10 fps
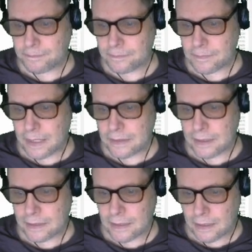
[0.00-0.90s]
It's
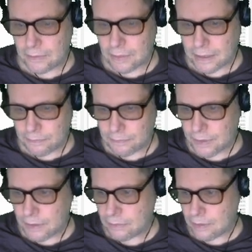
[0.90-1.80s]
this little
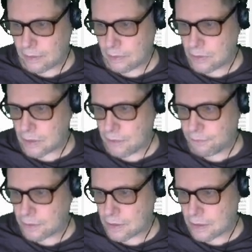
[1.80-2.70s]
recovery, if
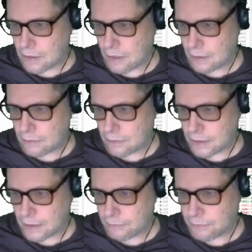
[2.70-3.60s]
you could call it a
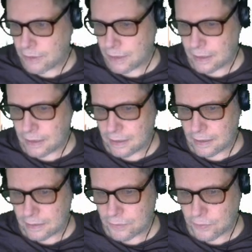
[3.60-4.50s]
recovery.
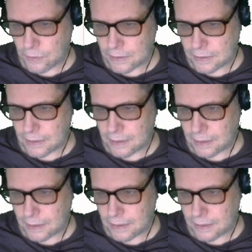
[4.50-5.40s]
Let's focus in
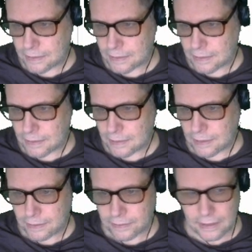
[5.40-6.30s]
on it. It's this
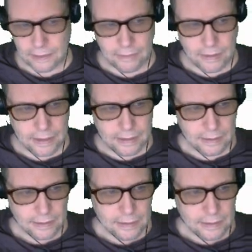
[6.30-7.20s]
little thing, right?
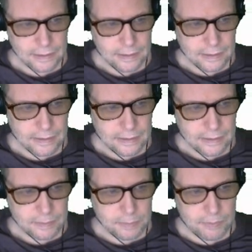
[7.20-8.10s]

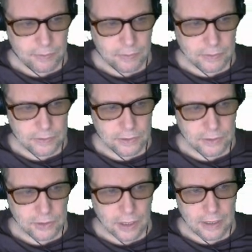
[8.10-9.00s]
Let me focus the
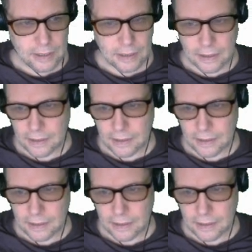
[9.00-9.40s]
chart in on it